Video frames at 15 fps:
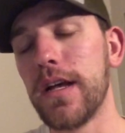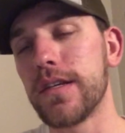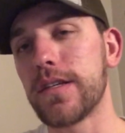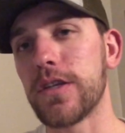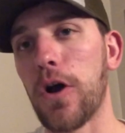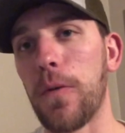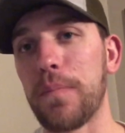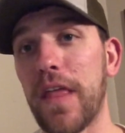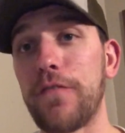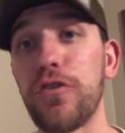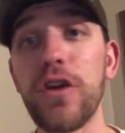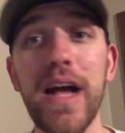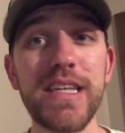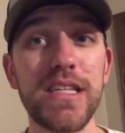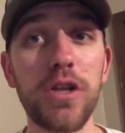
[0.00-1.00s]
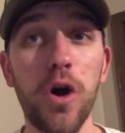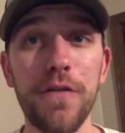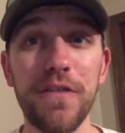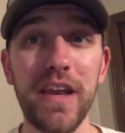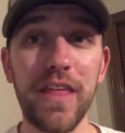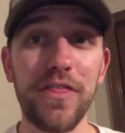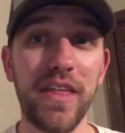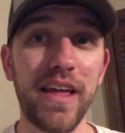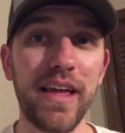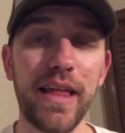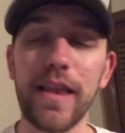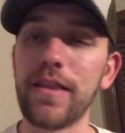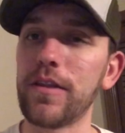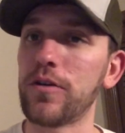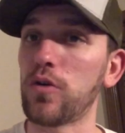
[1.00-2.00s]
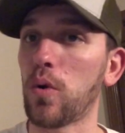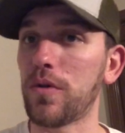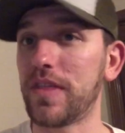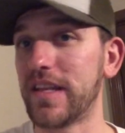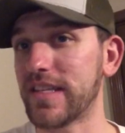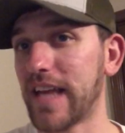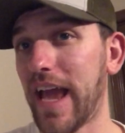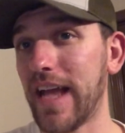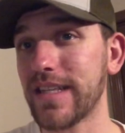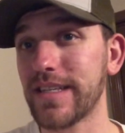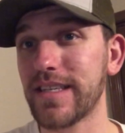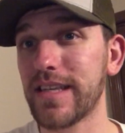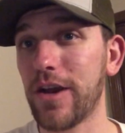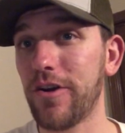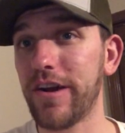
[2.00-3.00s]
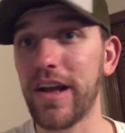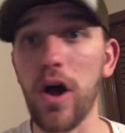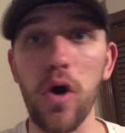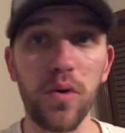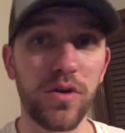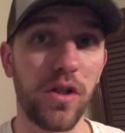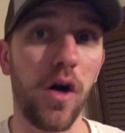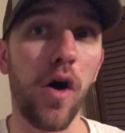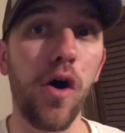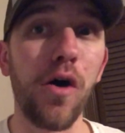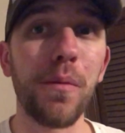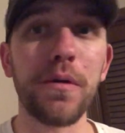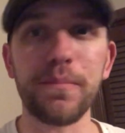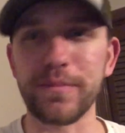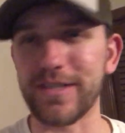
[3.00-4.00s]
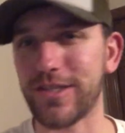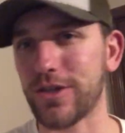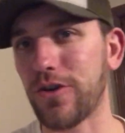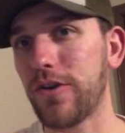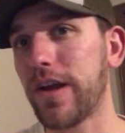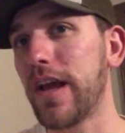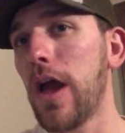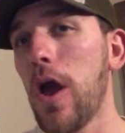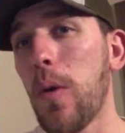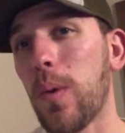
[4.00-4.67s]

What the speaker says: So if you guys know of anything in the Northeast Kansas area, Oklahoma, Missouri,